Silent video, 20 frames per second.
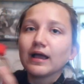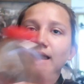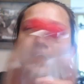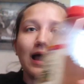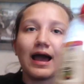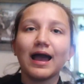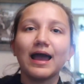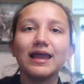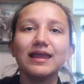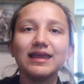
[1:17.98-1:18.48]

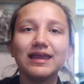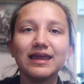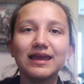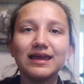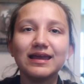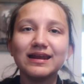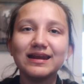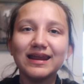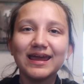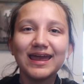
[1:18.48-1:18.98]

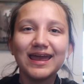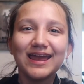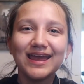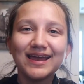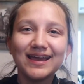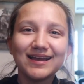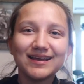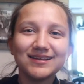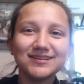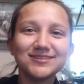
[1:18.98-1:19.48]
cayenne
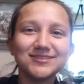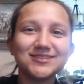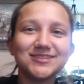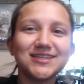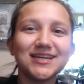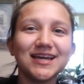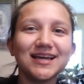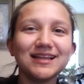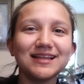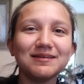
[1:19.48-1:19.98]
and
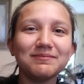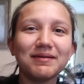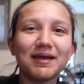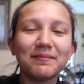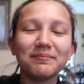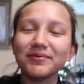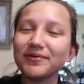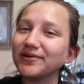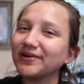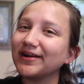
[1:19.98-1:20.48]
chili
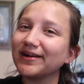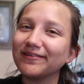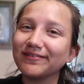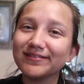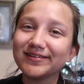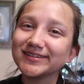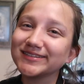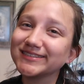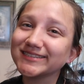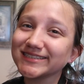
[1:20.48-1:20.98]
pepper
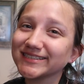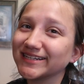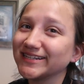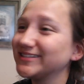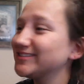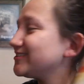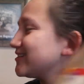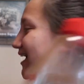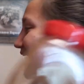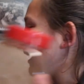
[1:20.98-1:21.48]
and we're just
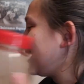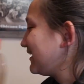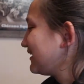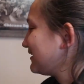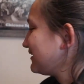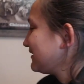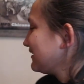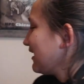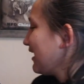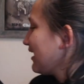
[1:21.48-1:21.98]
gonna try
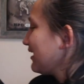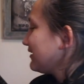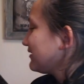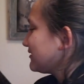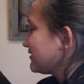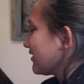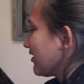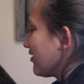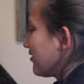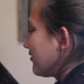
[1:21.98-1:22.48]

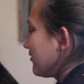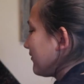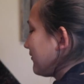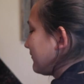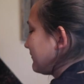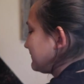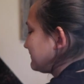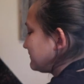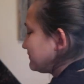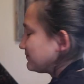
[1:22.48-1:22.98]
it.
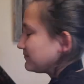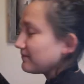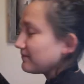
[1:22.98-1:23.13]
So